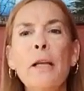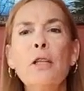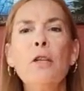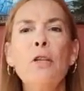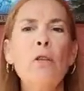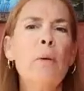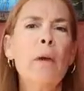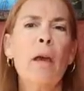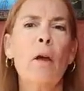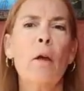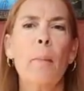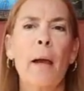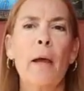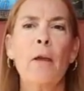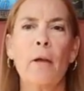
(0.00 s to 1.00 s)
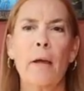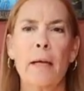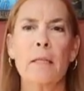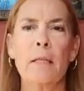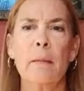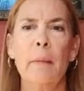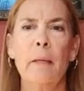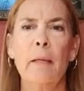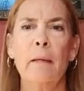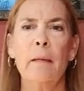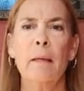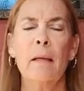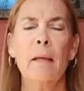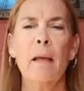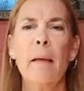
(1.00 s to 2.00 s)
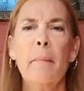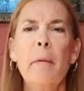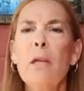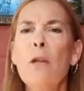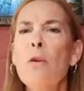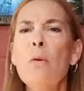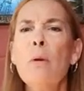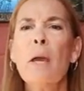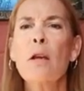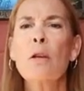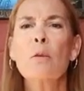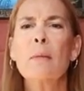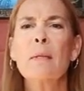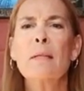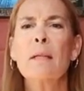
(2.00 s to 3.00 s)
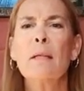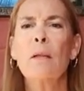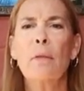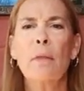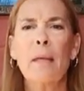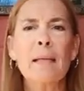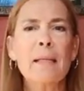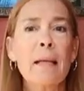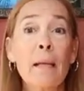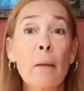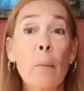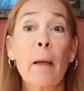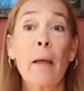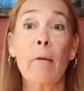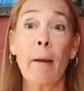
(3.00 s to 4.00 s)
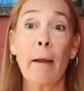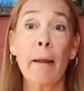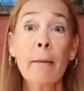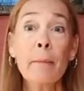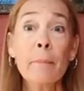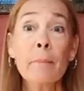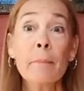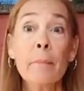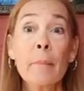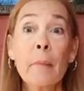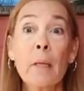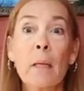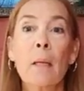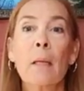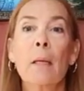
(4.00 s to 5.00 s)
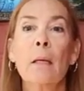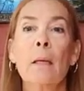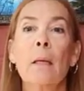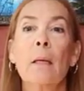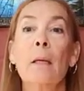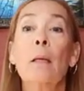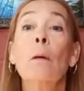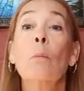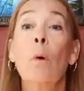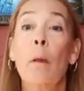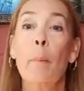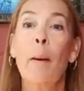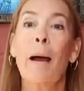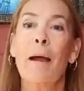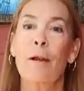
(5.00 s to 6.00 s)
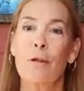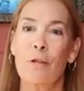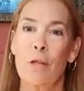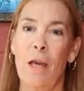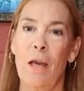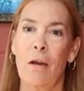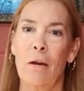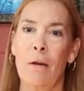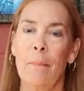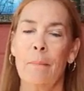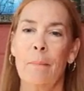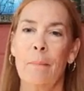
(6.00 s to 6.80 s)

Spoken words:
should you care about your estimate? I mean, who cares what Zillow thinks anyway, right? Well, buyers care.